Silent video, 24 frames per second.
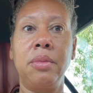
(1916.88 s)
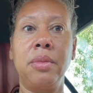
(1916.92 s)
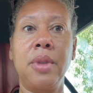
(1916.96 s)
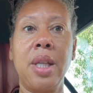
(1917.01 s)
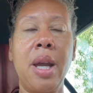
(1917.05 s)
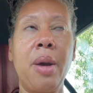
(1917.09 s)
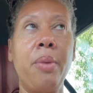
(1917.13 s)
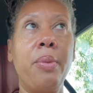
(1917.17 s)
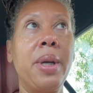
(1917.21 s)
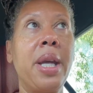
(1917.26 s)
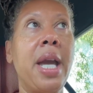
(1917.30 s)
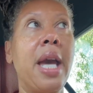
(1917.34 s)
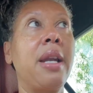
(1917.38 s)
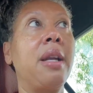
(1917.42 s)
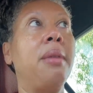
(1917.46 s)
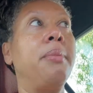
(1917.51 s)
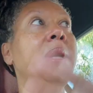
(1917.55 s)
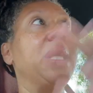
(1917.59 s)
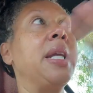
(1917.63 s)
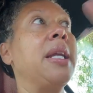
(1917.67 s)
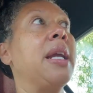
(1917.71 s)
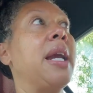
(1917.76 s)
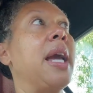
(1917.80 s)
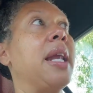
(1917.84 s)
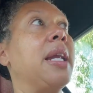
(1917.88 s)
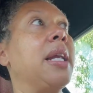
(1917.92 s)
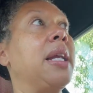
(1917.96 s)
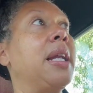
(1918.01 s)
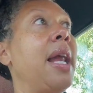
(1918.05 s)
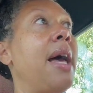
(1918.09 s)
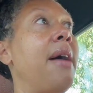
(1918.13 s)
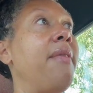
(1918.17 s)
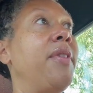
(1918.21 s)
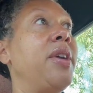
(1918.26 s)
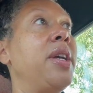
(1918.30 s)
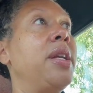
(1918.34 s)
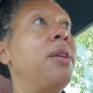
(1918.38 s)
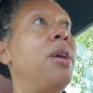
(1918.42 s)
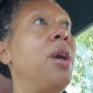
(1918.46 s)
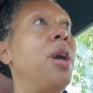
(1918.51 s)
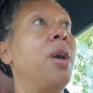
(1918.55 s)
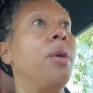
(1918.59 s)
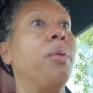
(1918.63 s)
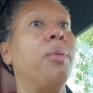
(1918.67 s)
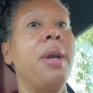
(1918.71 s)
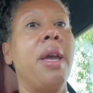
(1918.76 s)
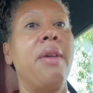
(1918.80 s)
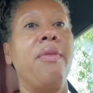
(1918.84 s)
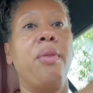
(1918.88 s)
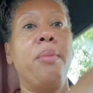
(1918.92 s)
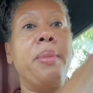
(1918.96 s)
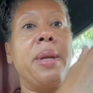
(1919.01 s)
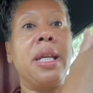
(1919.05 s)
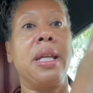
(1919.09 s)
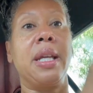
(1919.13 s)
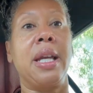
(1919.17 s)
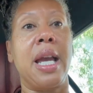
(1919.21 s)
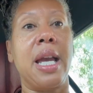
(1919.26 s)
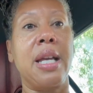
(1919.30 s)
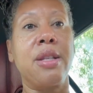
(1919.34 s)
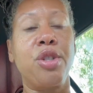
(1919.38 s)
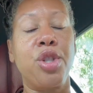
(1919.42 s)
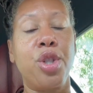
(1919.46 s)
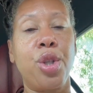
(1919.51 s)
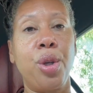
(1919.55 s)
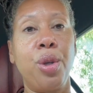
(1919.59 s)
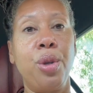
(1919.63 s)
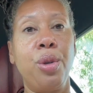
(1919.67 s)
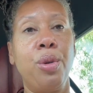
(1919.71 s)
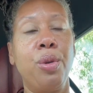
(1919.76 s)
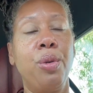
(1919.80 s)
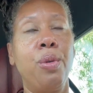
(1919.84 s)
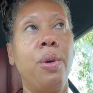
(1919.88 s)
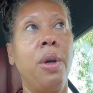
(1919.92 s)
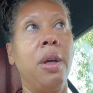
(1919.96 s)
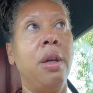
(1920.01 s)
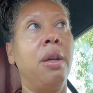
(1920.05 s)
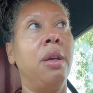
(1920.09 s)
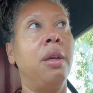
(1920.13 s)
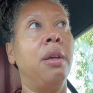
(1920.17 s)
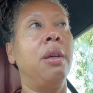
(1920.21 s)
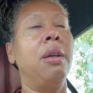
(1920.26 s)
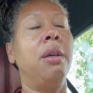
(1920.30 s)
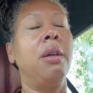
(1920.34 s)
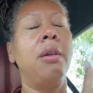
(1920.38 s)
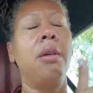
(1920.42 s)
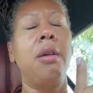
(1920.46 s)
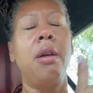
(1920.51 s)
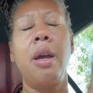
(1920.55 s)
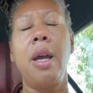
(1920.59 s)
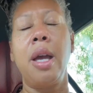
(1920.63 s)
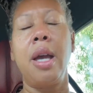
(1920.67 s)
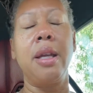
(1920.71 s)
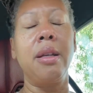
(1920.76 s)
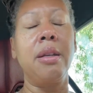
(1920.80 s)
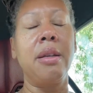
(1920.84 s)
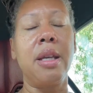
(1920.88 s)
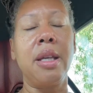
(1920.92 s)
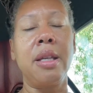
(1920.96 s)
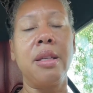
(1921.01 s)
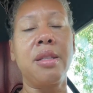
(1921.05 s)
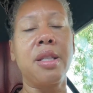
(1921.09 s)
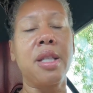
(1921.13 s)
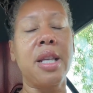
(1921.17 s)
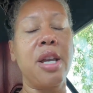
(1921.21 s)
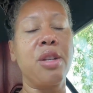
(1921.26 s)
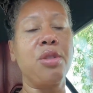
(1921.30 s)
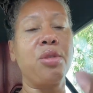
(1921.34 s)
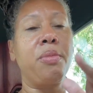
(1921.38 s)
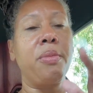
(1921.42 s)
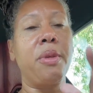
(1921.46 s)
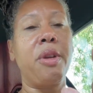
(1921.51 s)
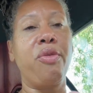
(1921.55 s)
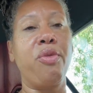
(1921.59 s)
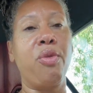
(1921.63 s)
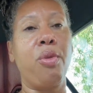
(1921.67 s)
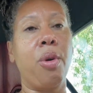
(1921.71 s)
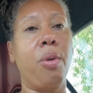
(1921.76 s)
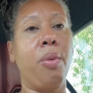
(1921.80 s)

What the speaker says: And we got a meeting at 11. We have a meeting at 2. And he scheduled me for a